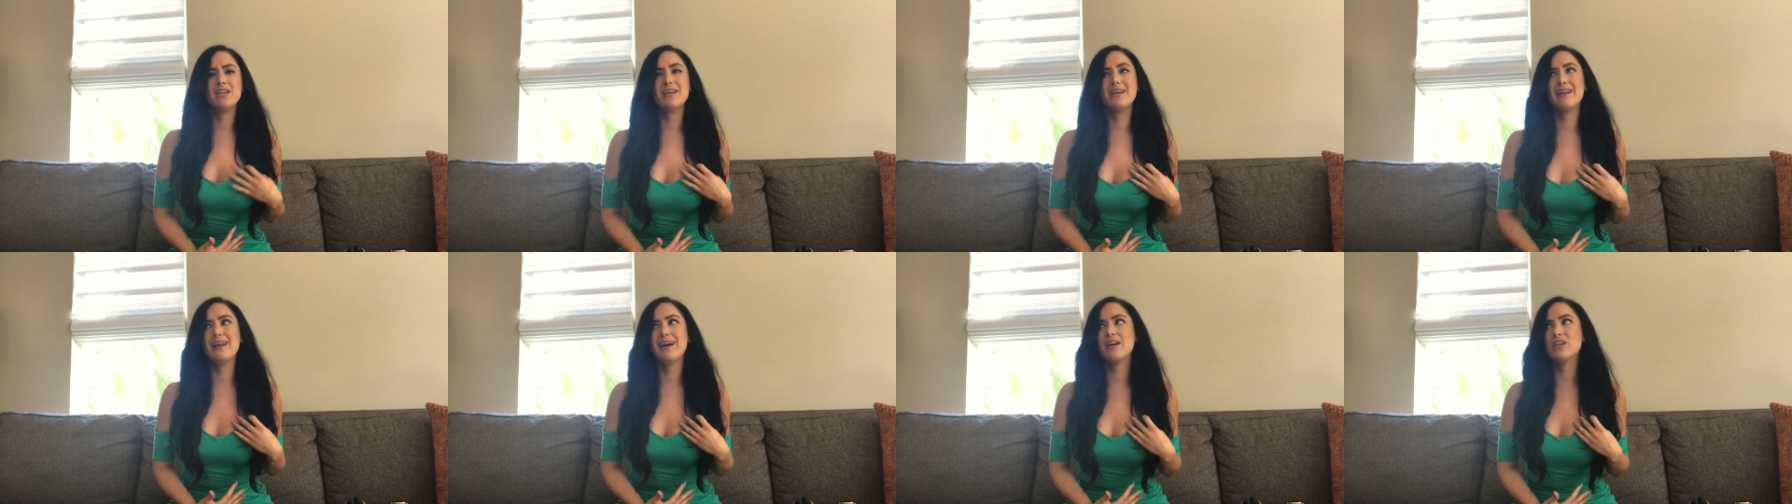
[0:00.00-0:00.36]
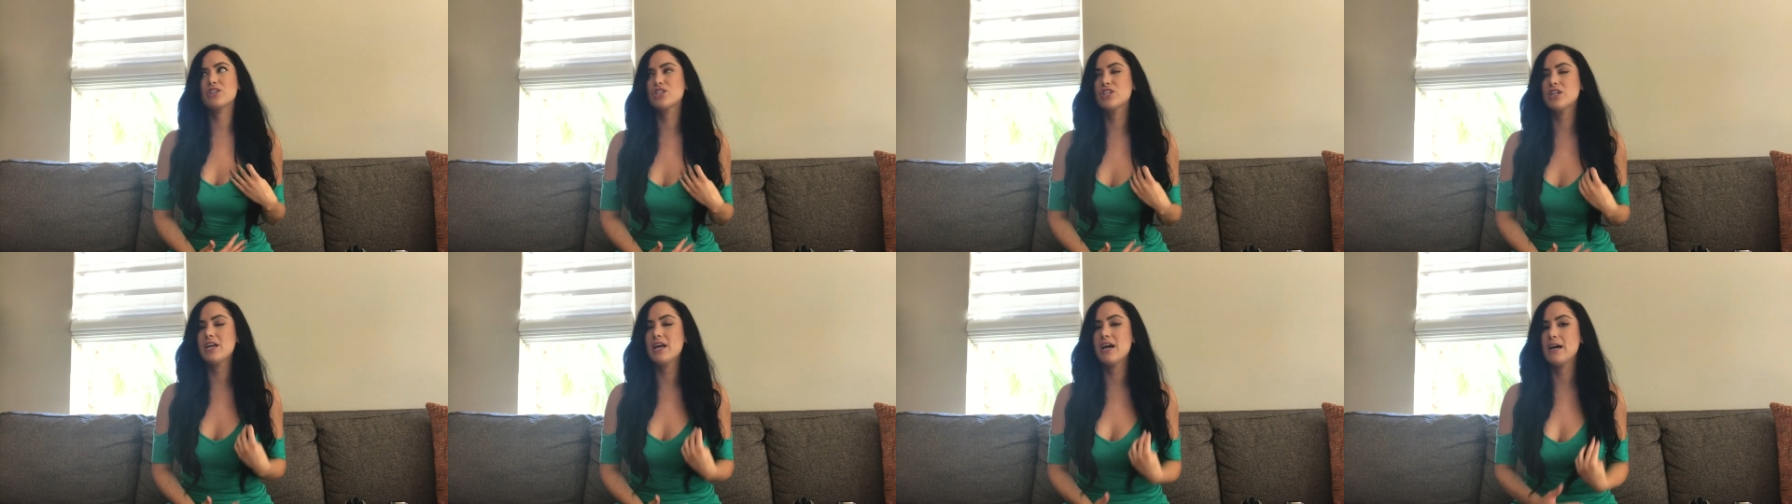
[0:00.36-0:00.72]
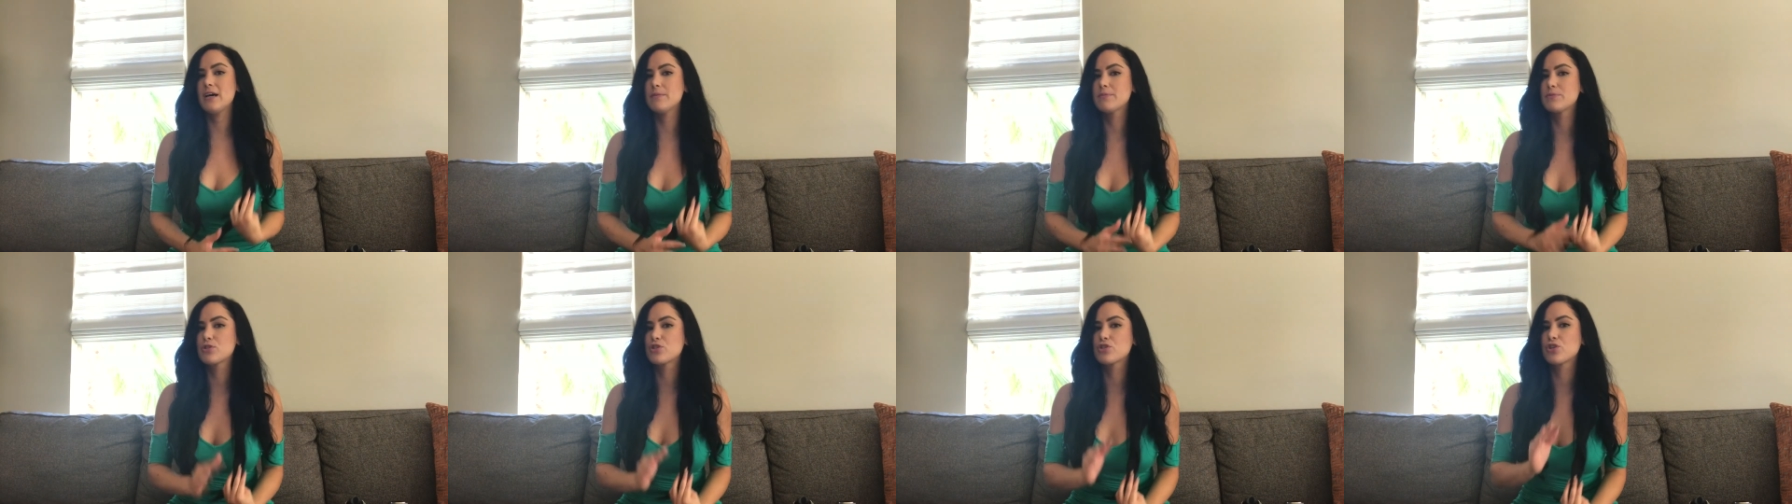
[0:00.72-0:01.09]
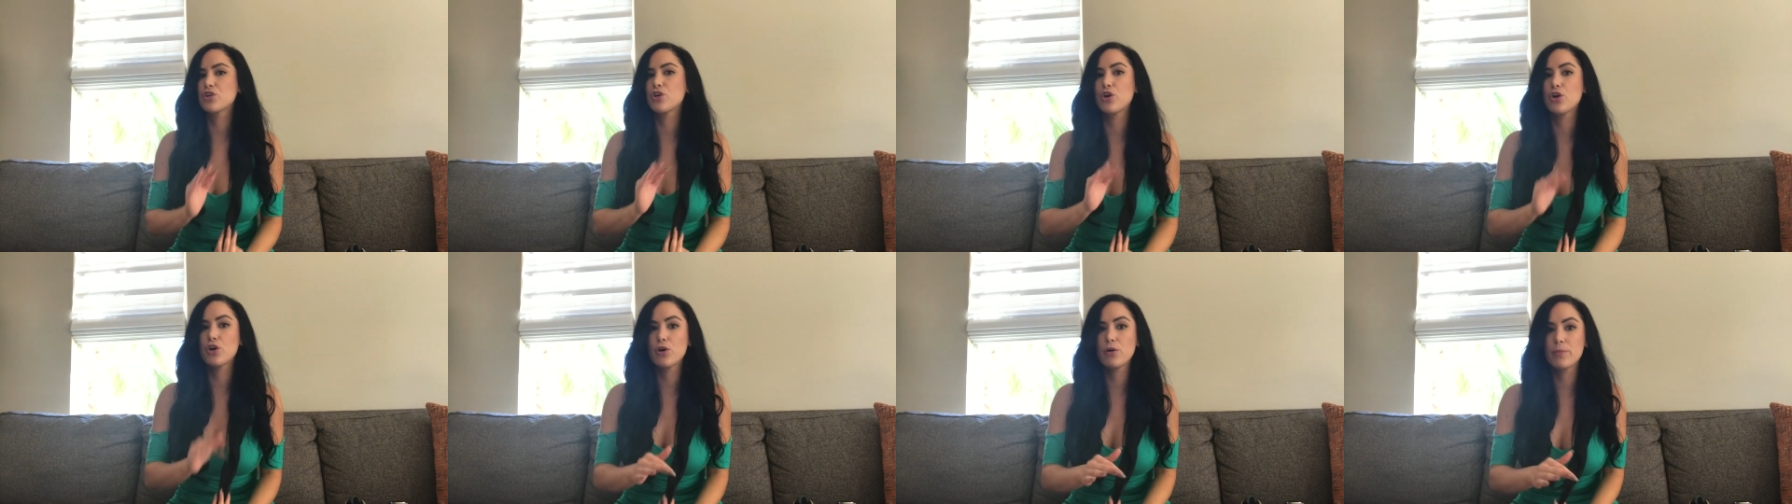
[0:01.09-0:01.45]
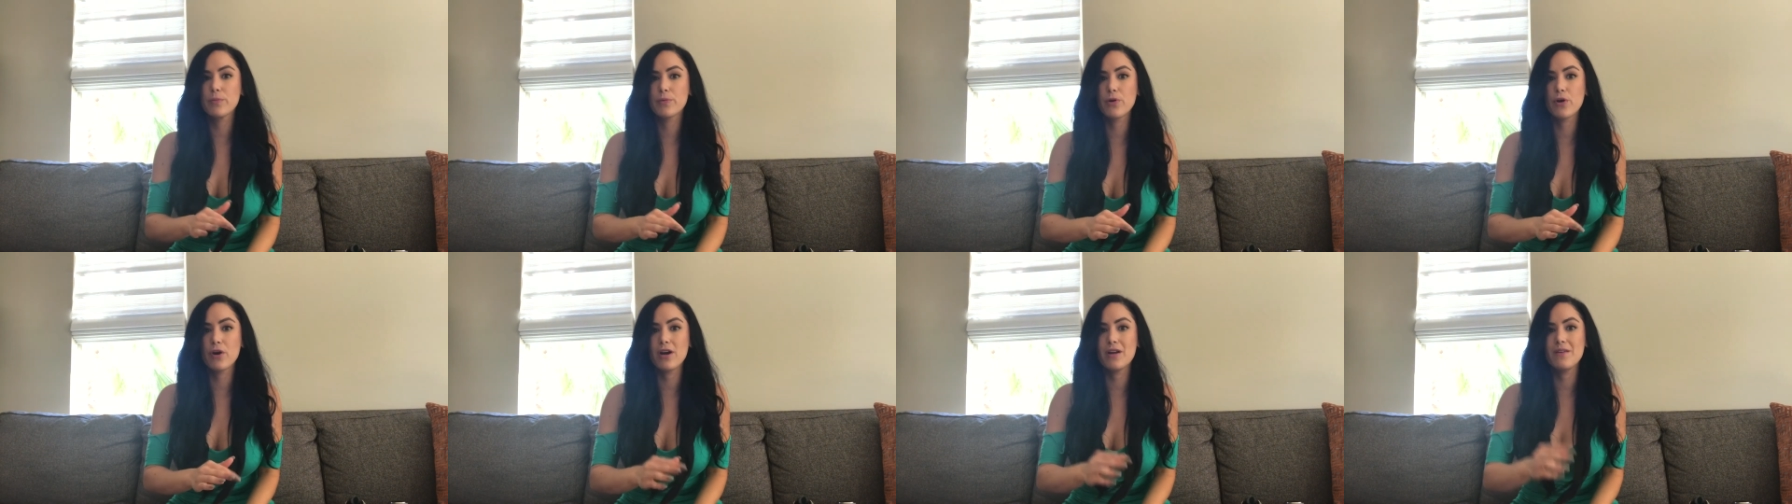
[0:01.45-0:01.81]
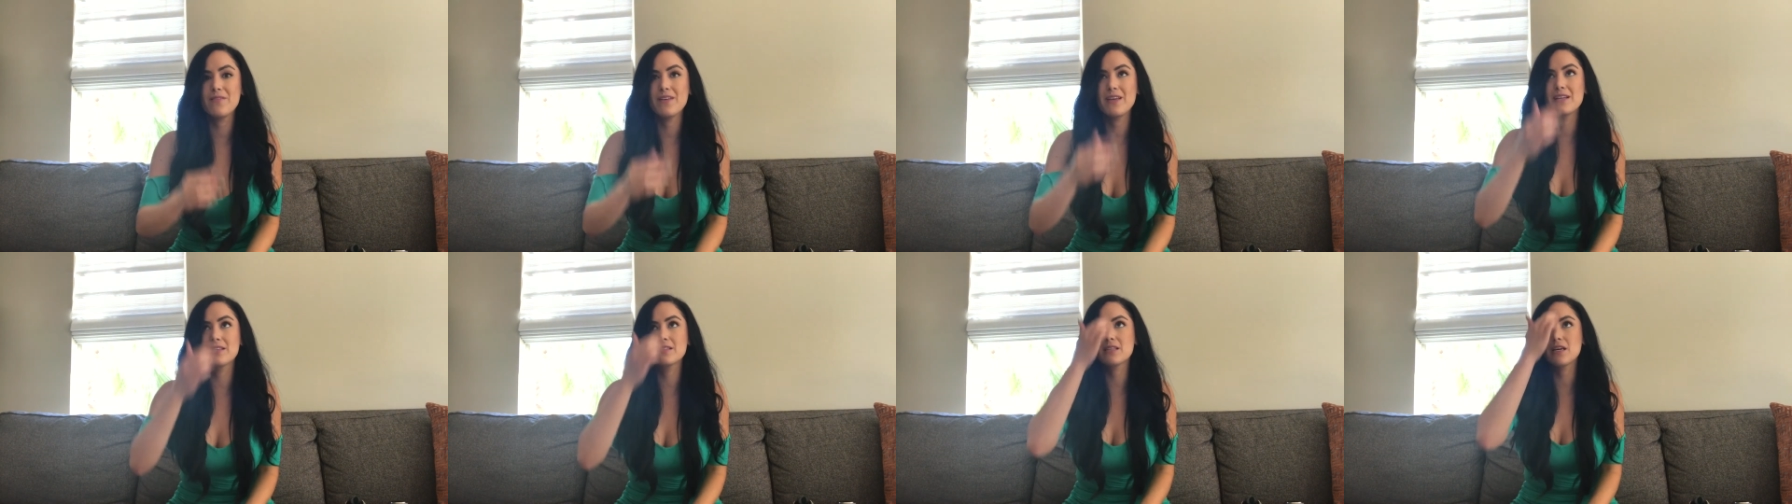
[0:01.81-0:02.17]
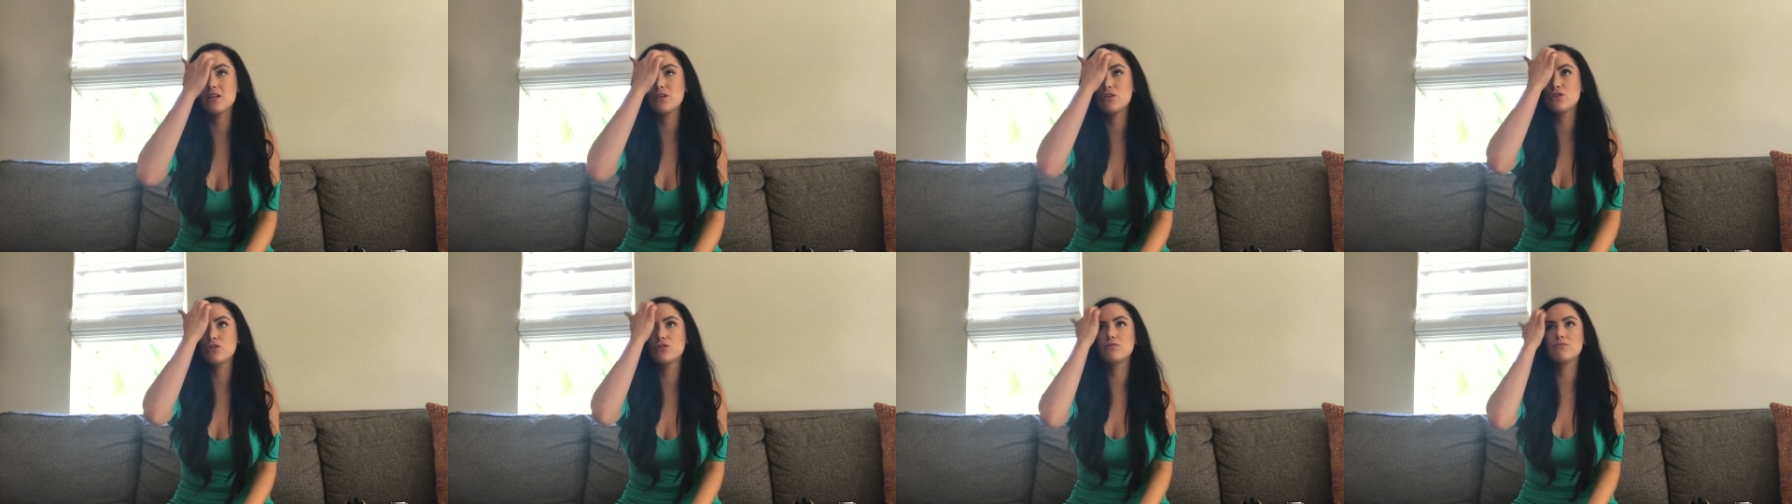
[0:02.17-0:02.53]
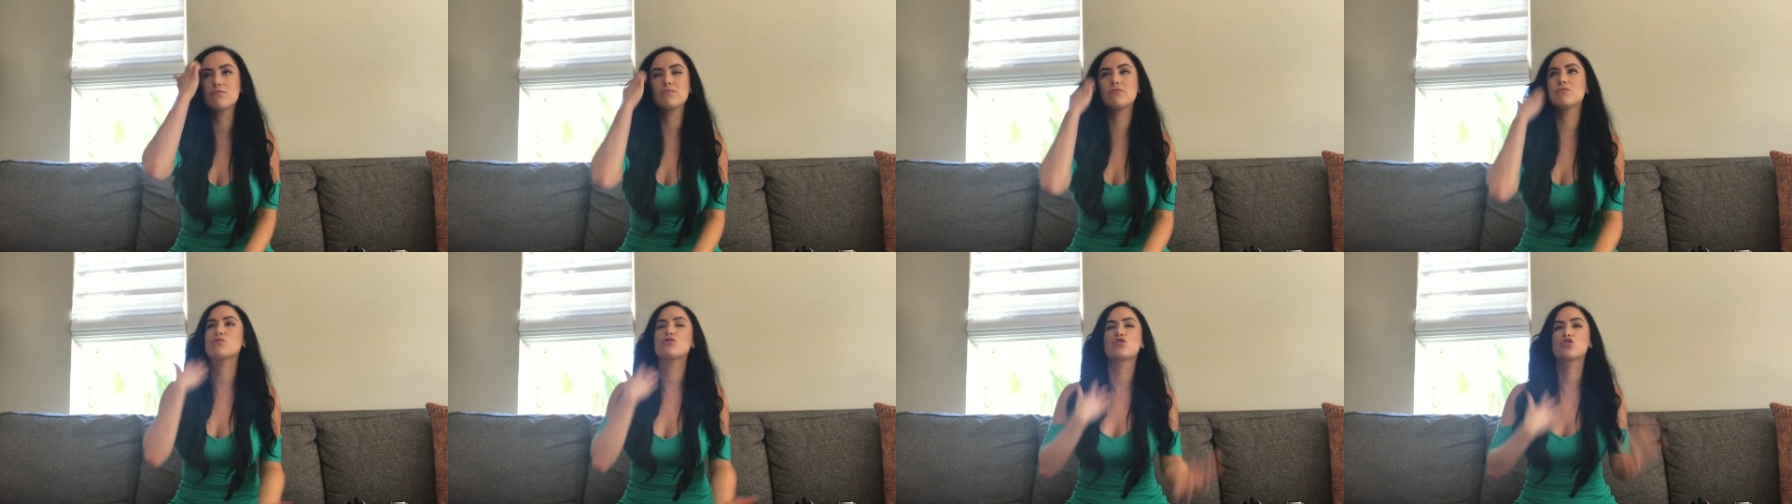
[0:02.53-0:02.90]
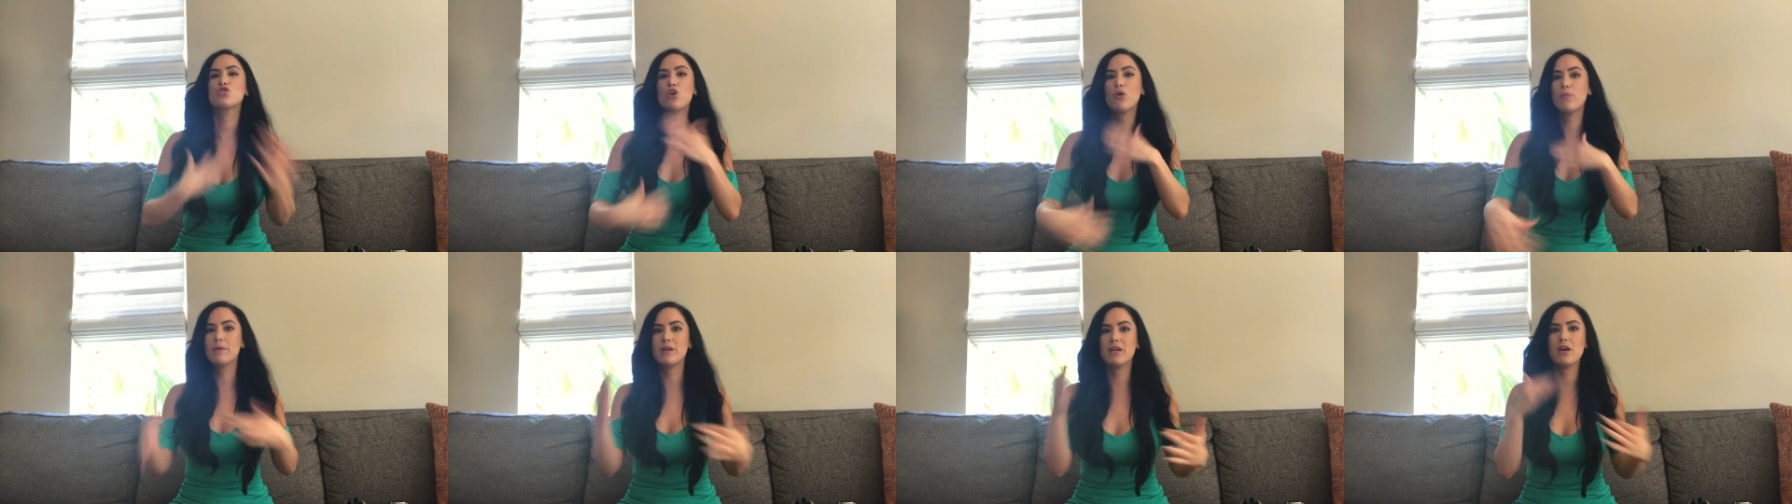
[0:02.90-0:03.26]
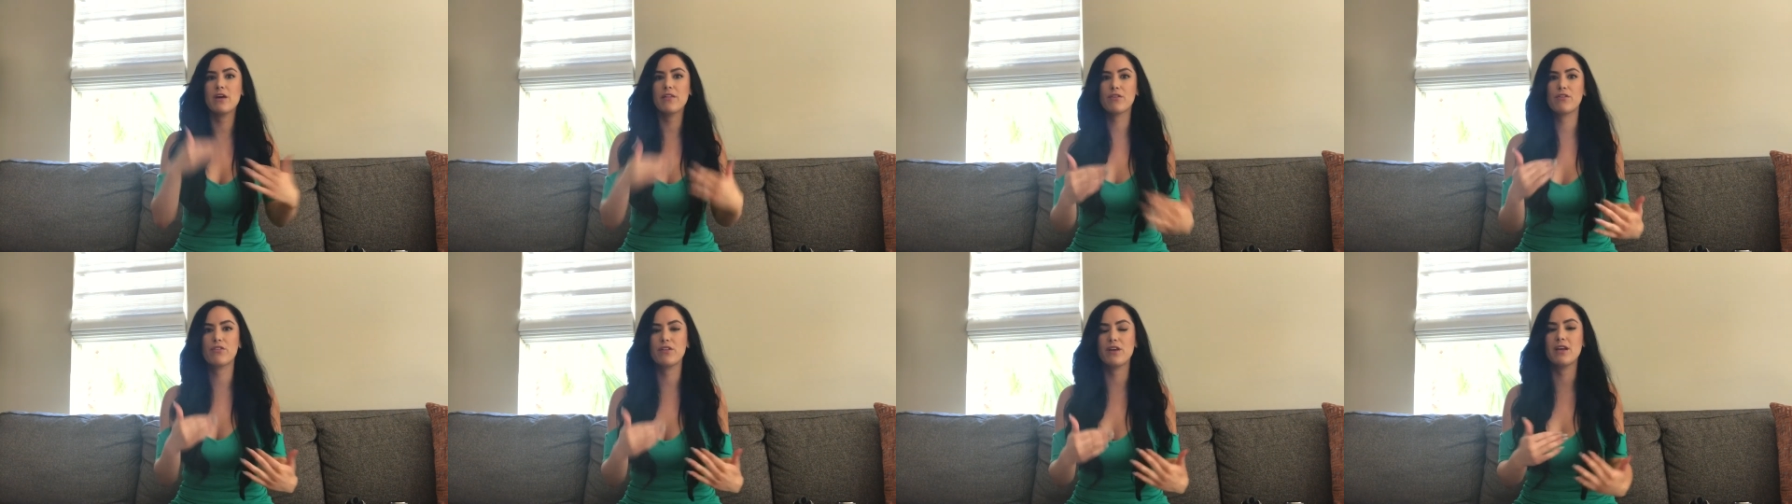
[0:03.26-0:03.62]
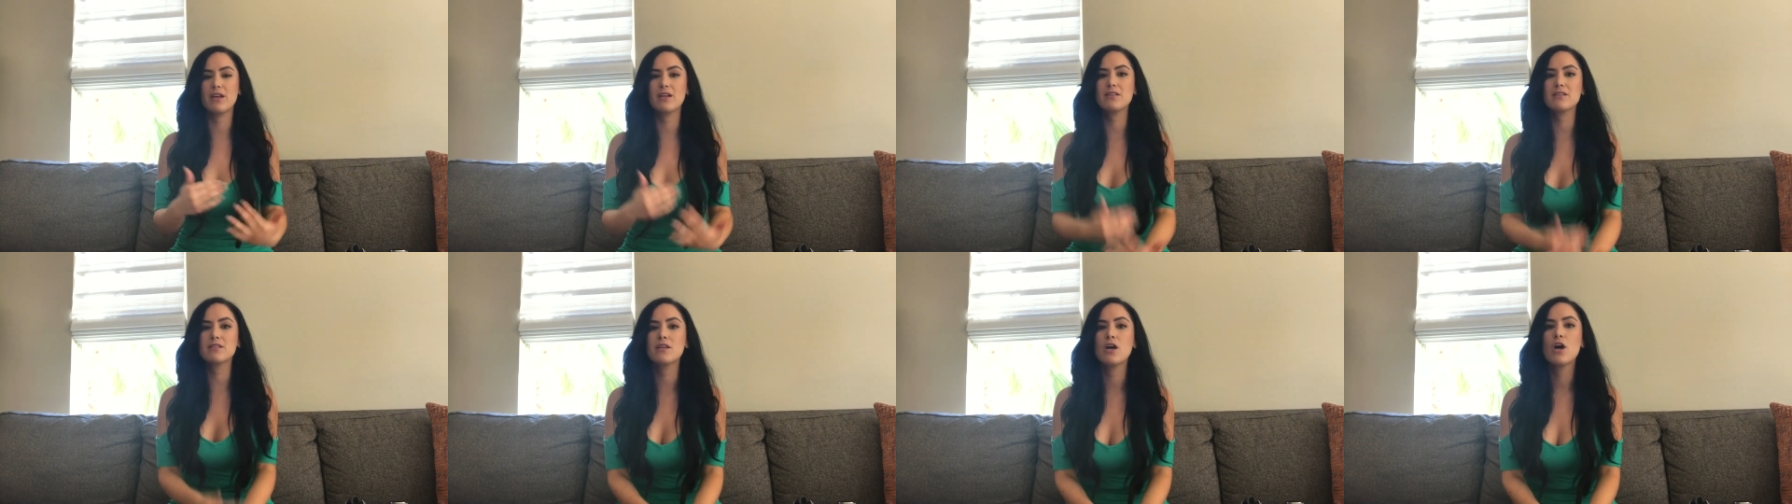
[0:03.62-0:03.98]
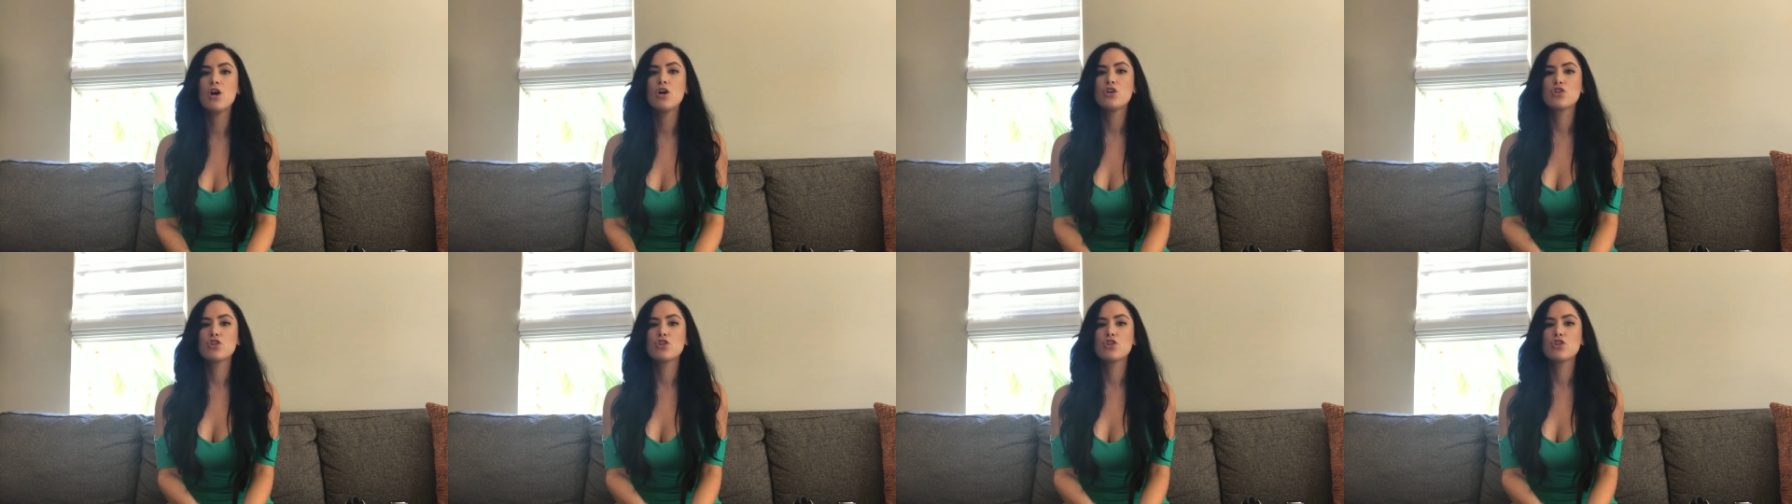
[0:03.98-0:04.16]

It actually helps curb cravings and so many other things.